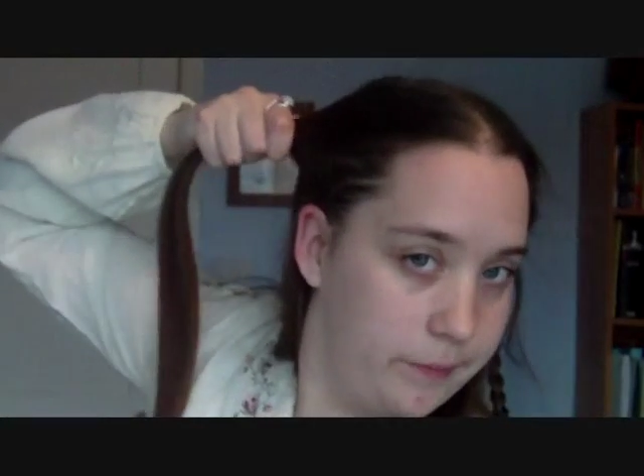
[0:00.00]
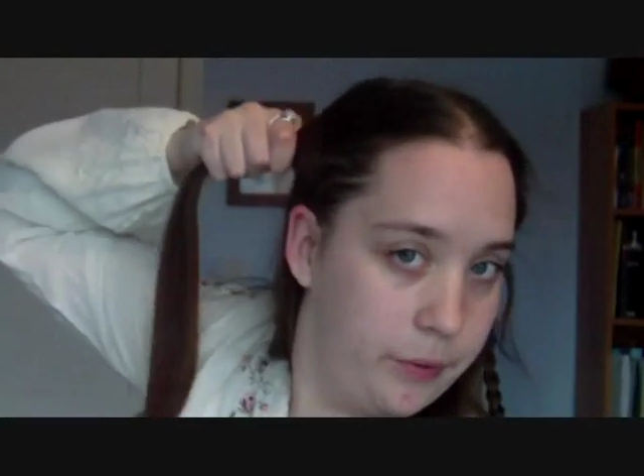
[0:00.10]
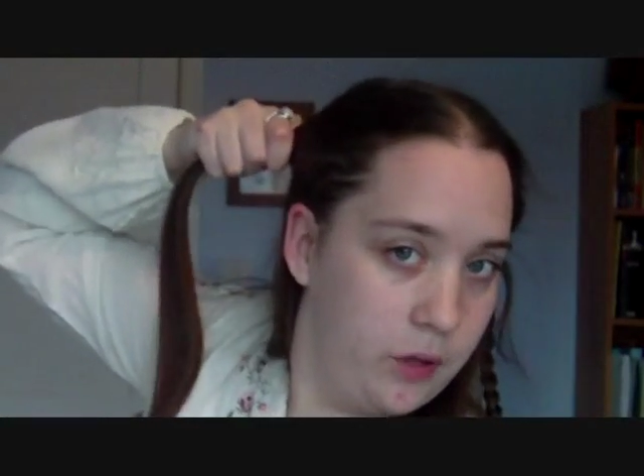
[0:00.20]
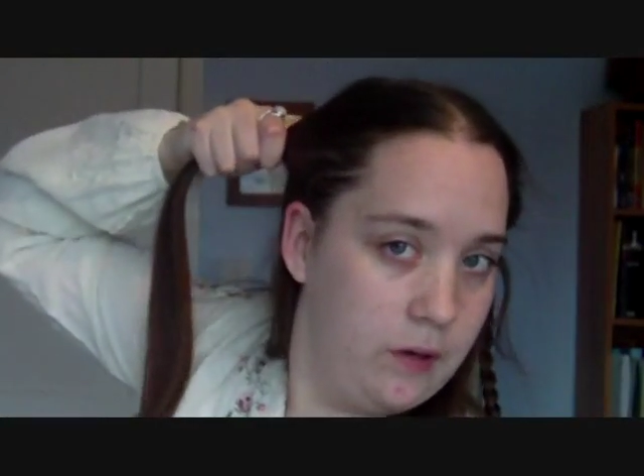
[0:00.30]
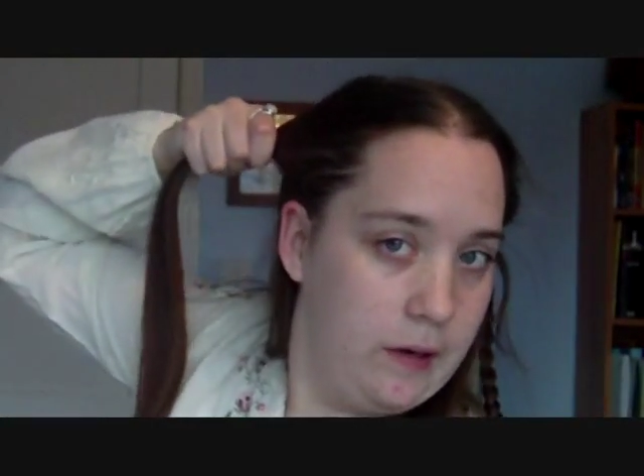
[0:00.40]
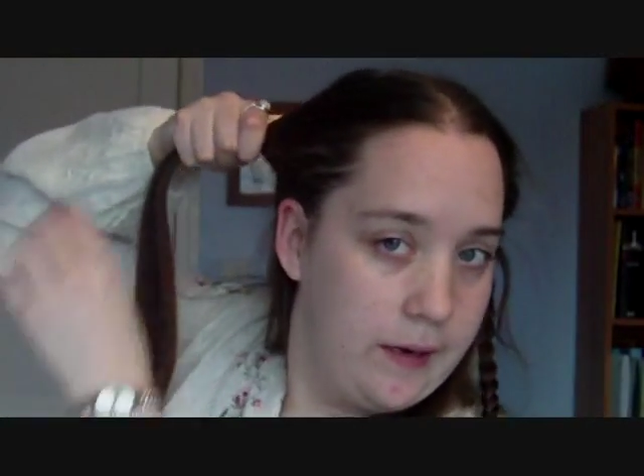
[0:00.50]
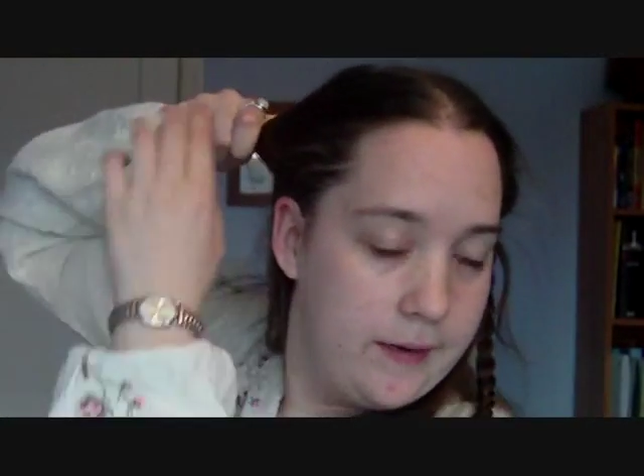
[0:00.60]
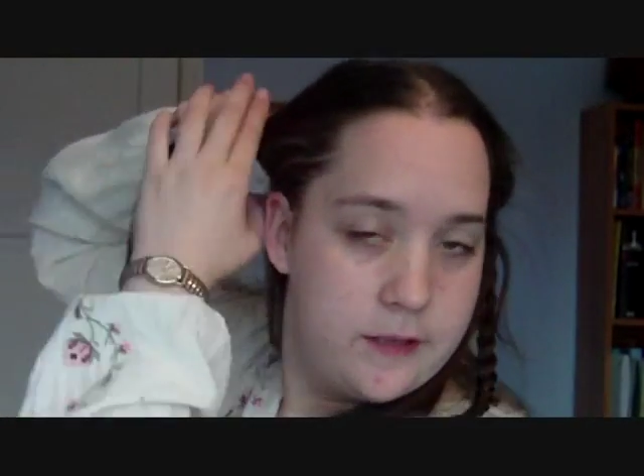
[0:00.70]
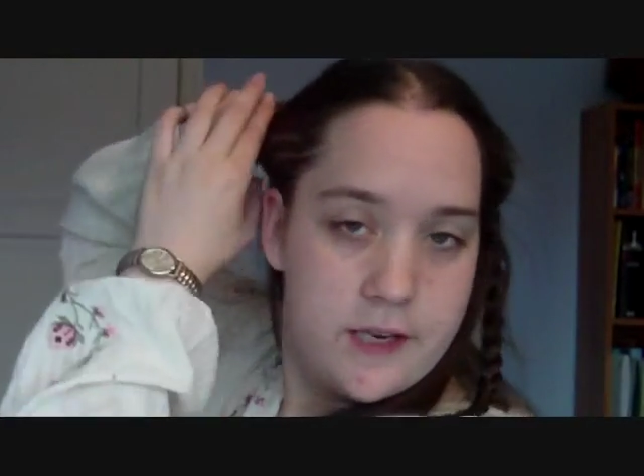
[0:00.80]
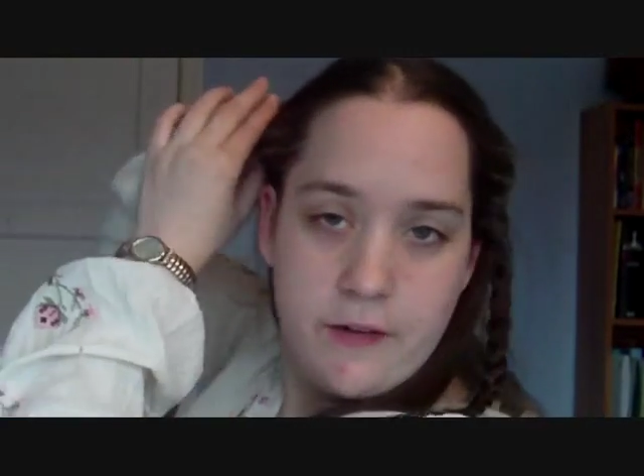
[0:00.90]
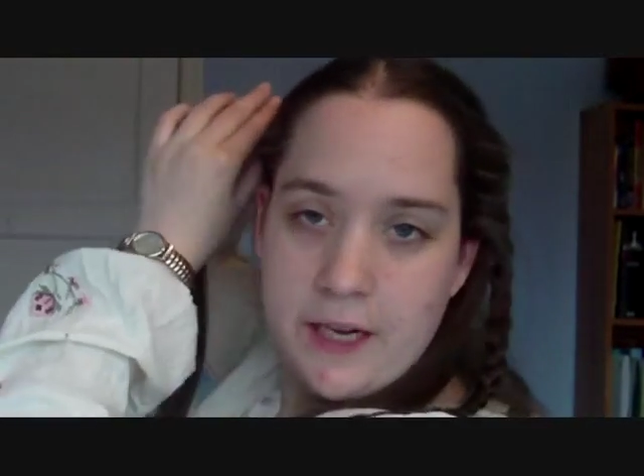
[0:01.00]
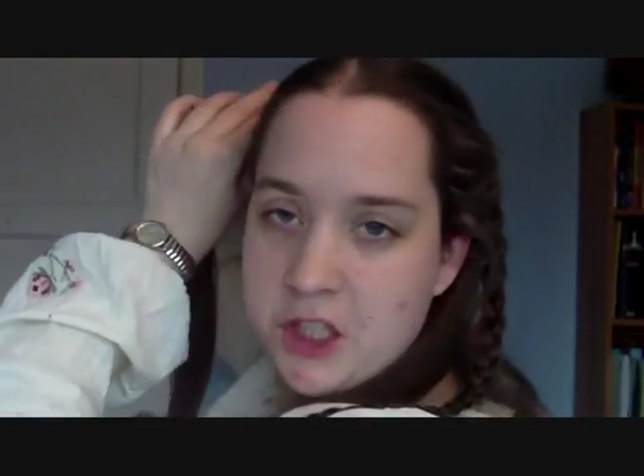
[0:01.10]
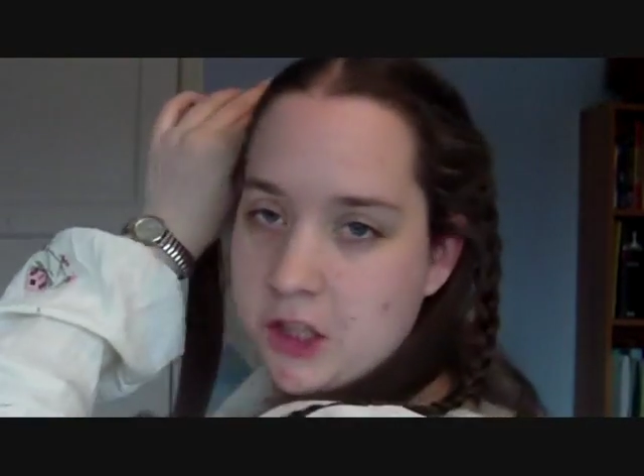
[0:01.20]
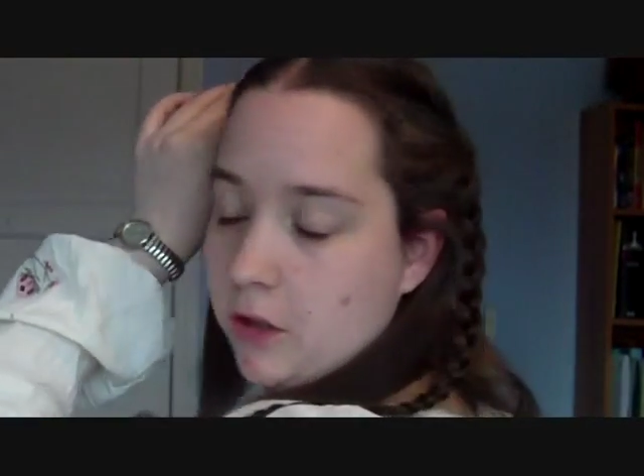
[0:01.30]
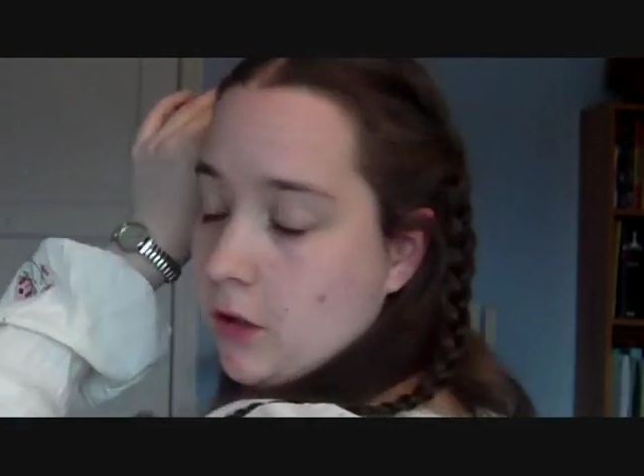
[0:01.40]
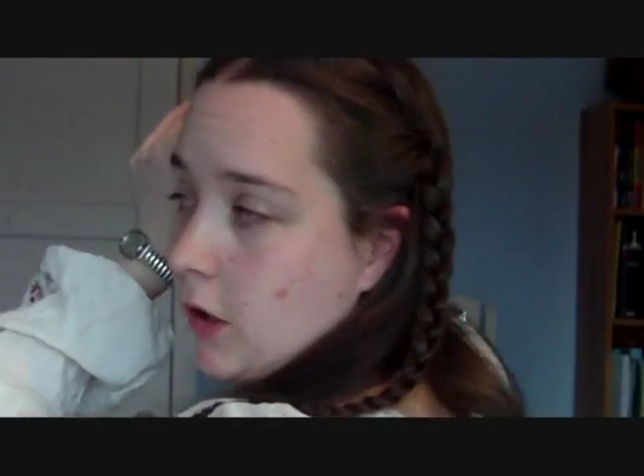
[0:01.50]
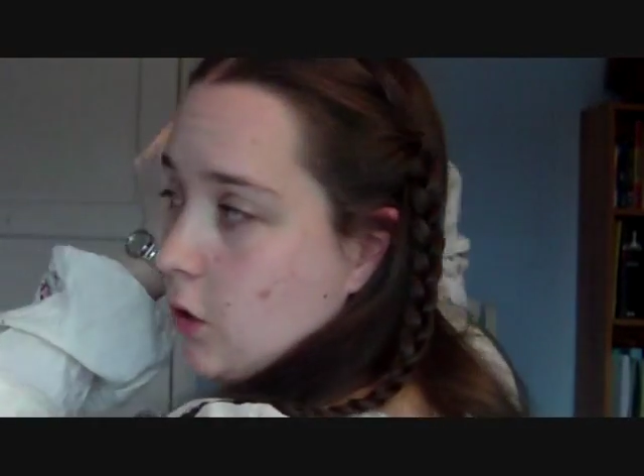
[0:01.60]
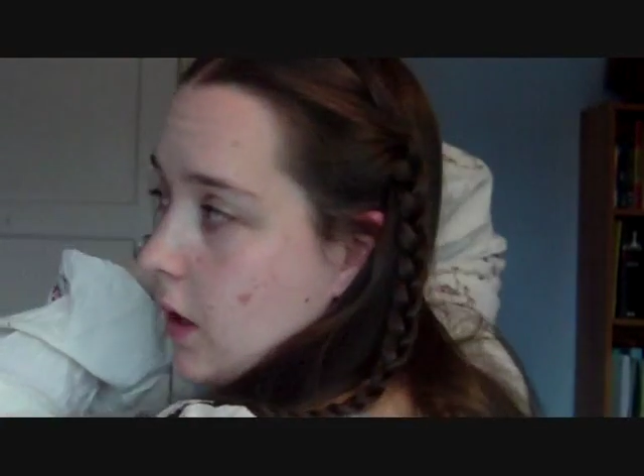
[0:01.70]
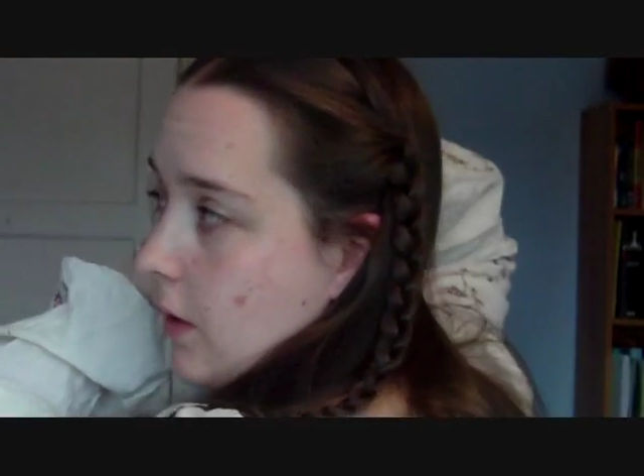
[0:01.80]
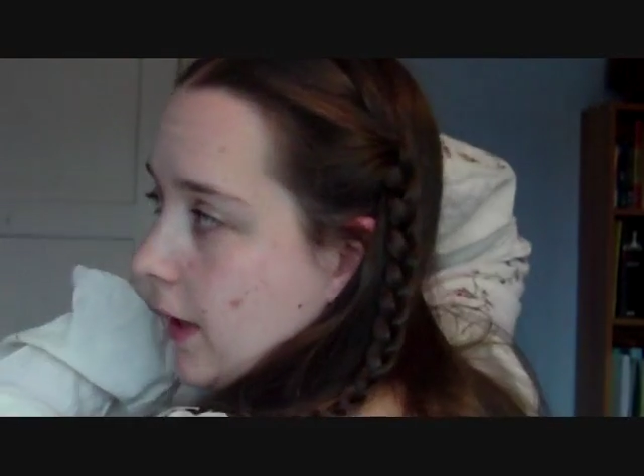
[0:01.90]
Pull in the direction
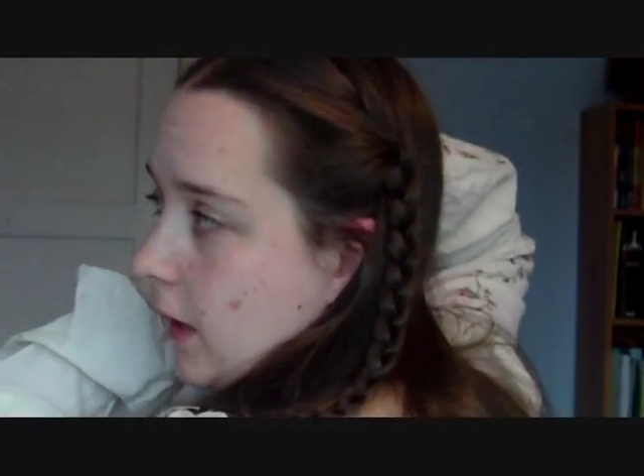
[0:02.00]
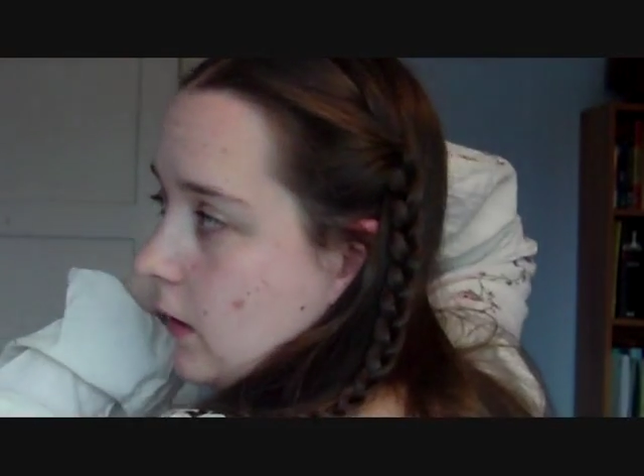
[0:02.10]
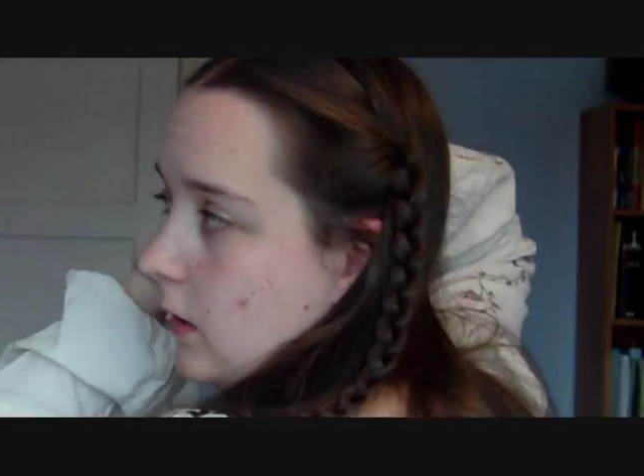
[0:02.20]
you're going.